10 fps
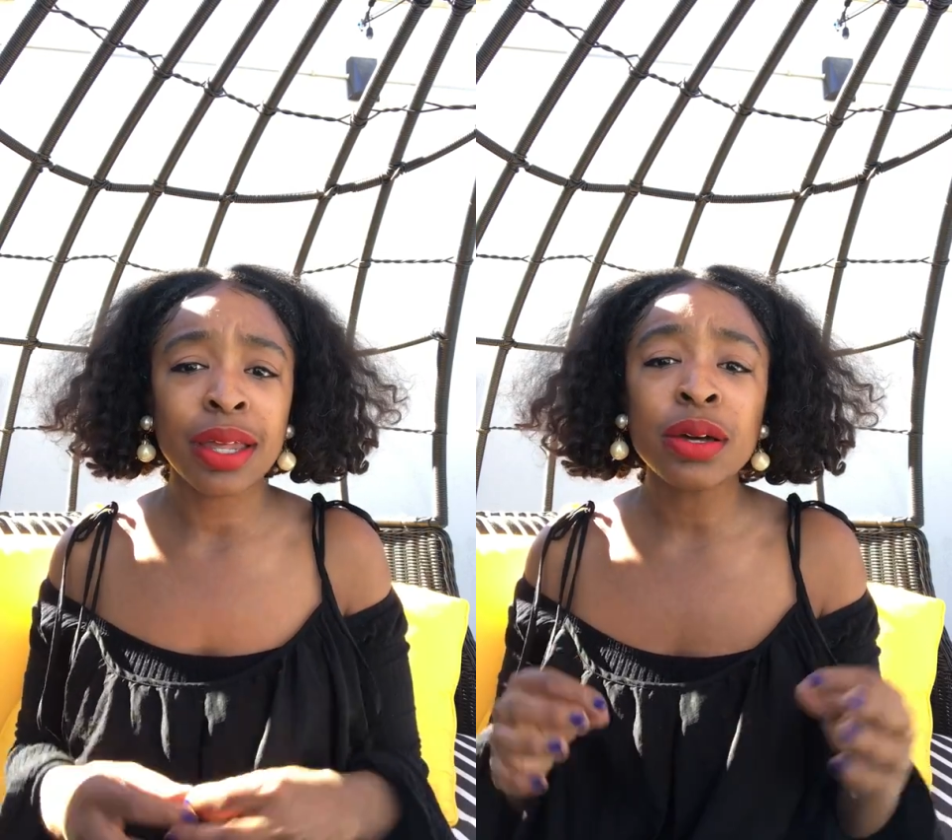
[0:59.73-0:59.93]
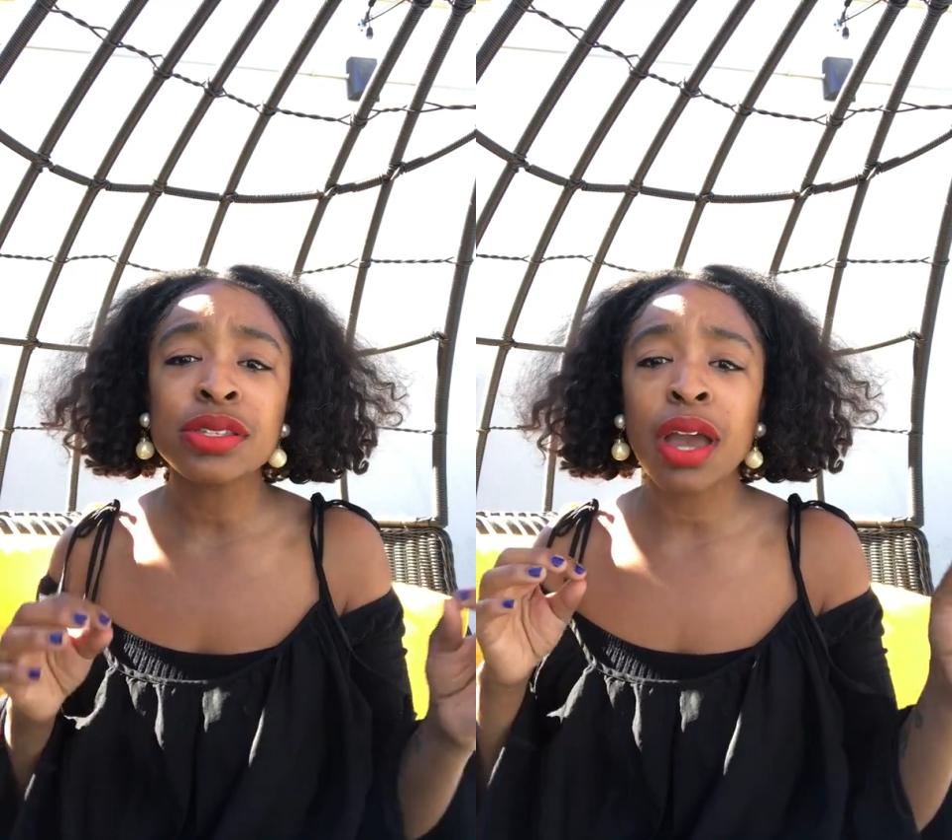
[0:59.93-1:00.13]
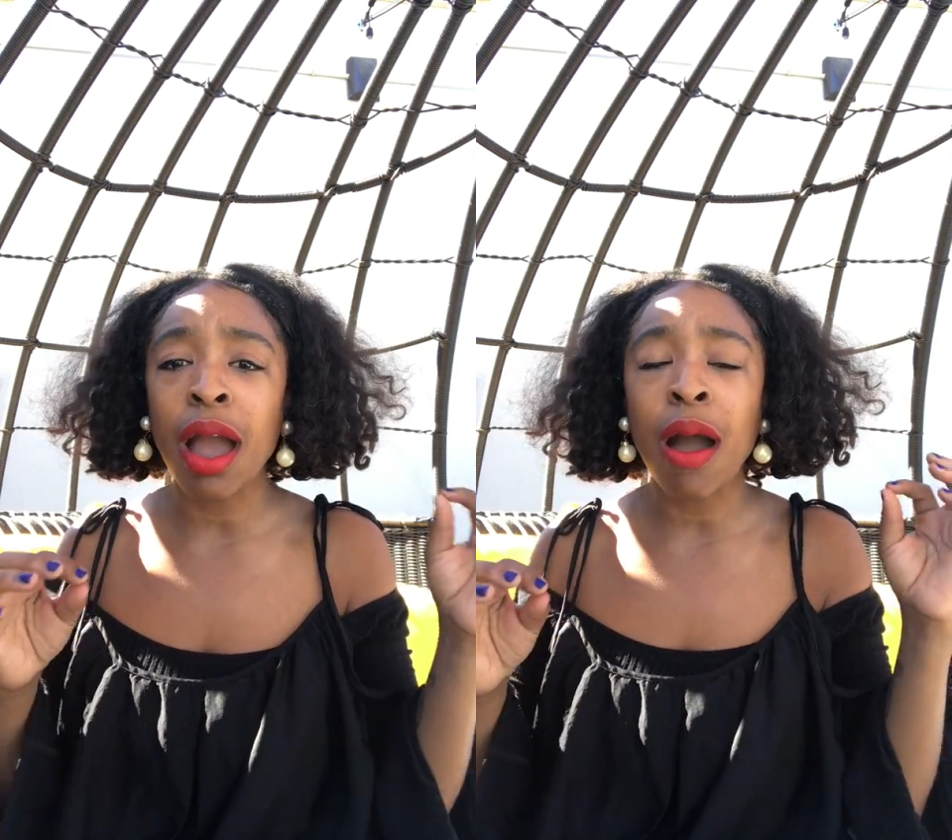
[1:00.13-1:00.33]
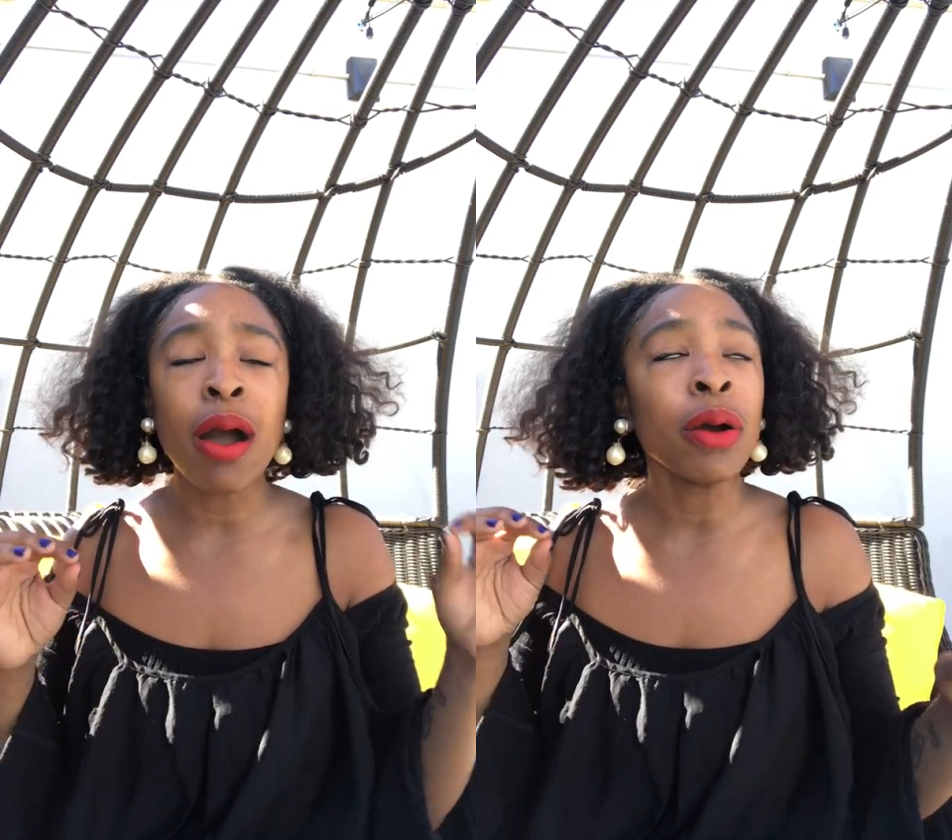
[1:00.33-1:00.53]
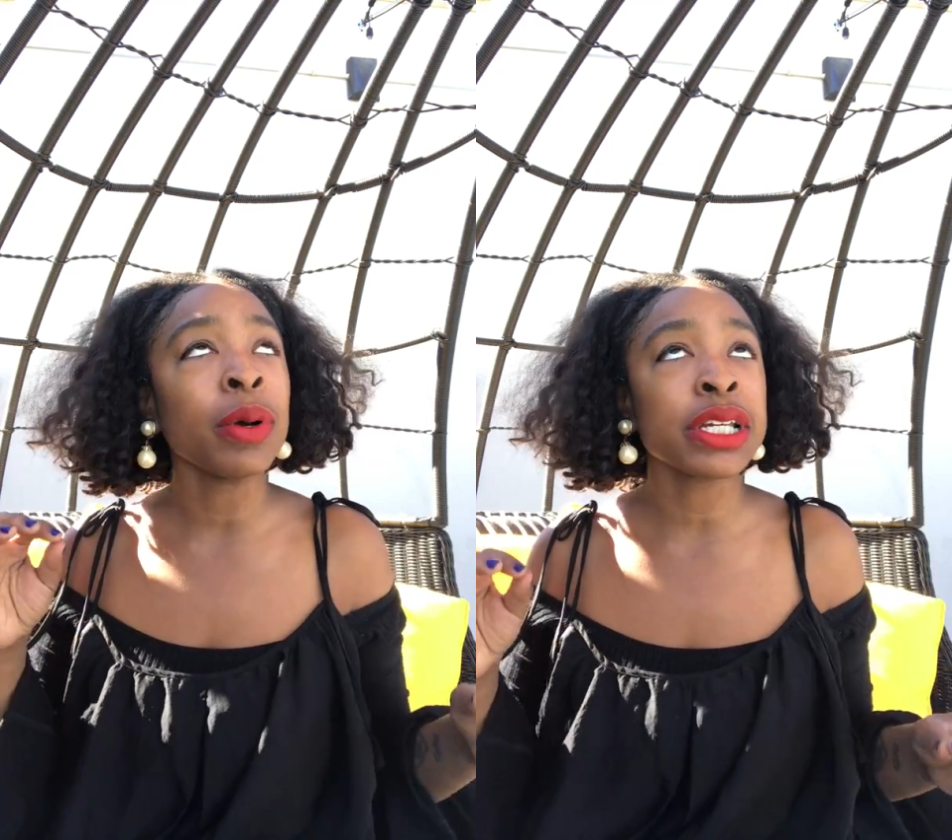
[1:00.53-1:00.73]
Those are
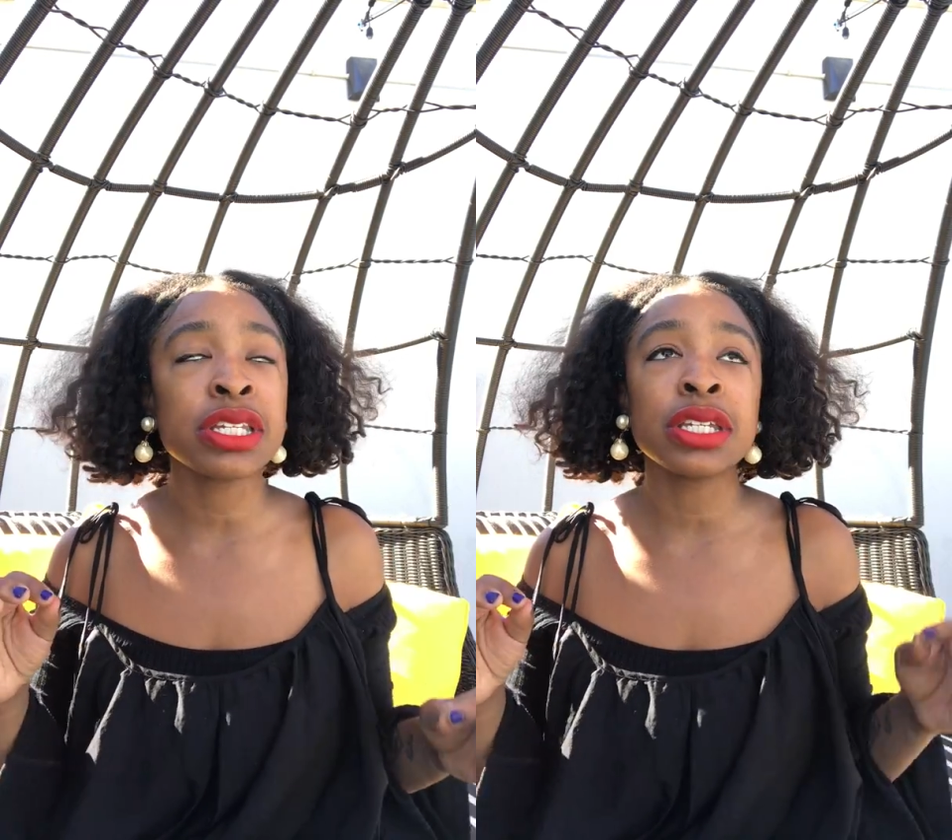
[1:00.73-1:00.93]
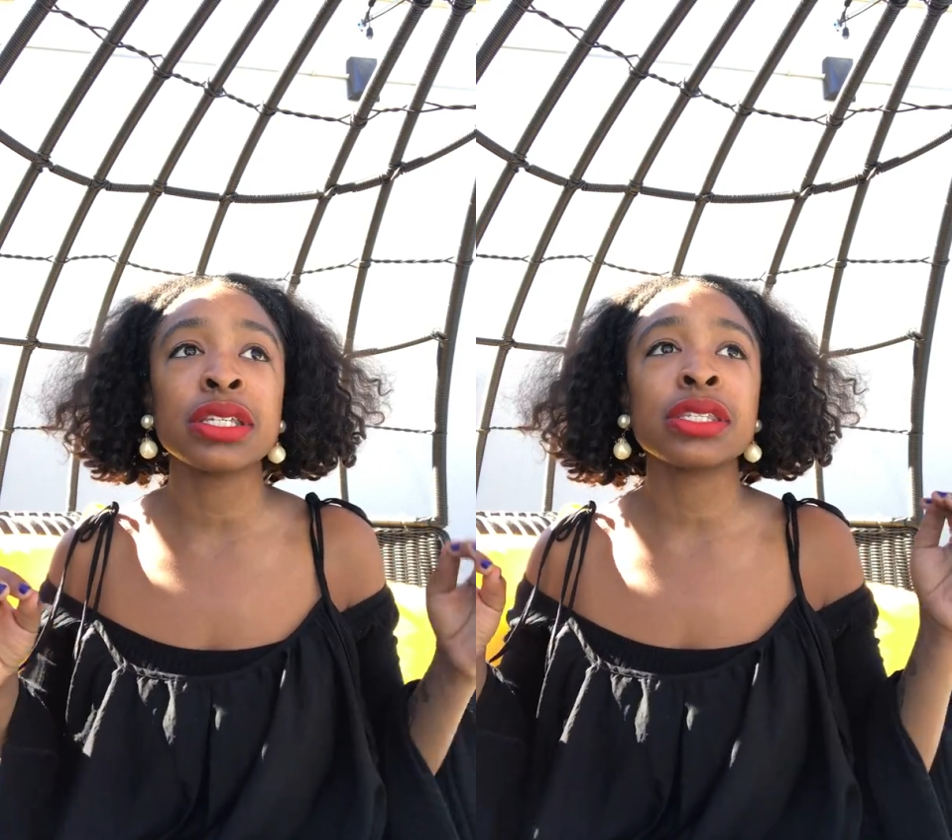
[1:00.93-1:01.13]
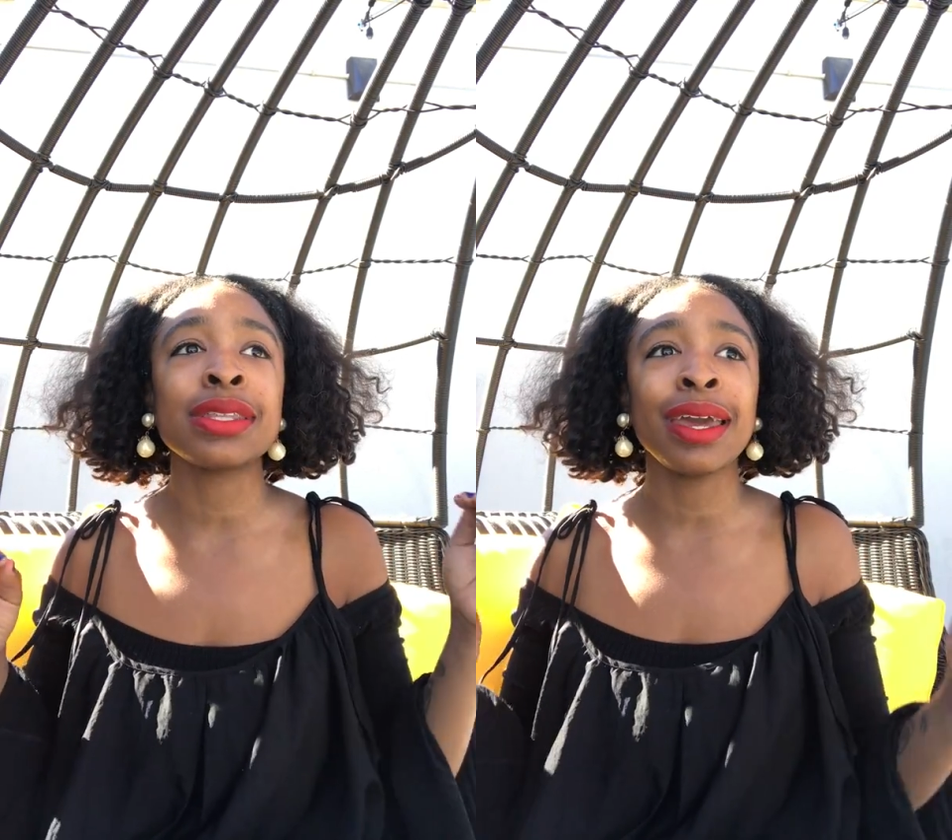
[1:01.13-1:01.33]
all questions